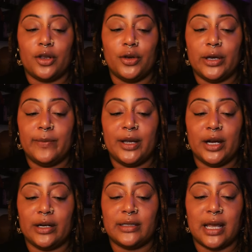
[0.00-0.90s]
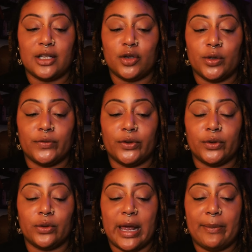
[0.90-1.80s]
or you could be an earth sign, Taurus,
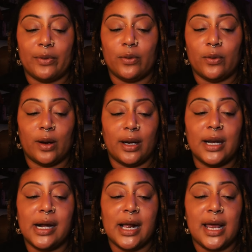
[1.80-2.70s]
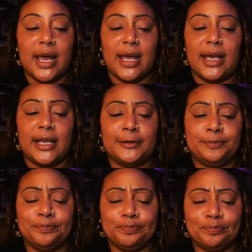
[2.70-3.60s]
Virgo, Capricorn, and